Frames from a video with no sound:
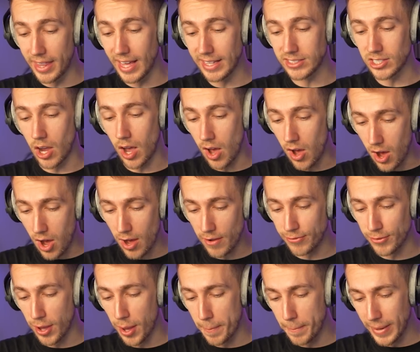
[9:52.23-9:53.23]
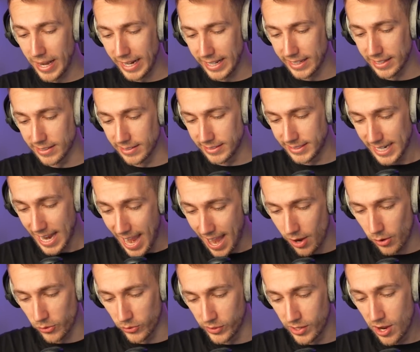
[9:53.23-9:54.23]
that's half a million
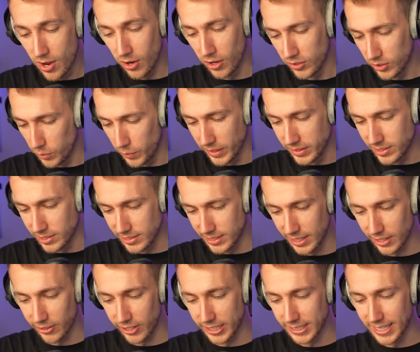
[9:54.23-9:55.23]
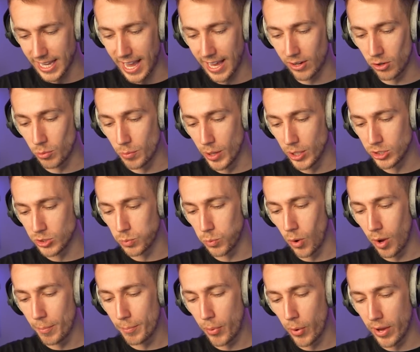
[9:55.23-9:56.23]
down on the winter series and almost
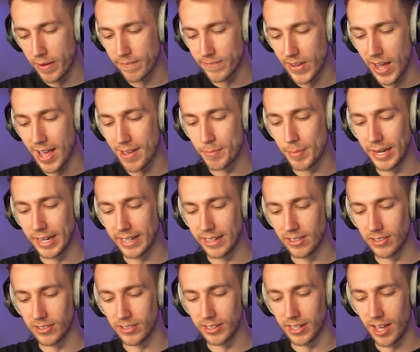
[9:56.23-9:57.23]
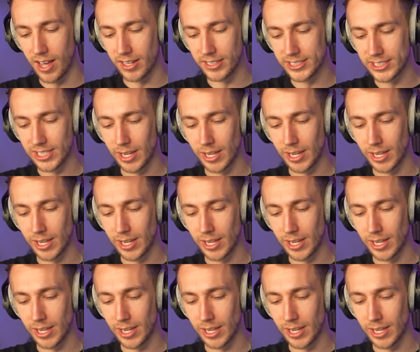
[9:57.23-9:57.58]
one point five million on last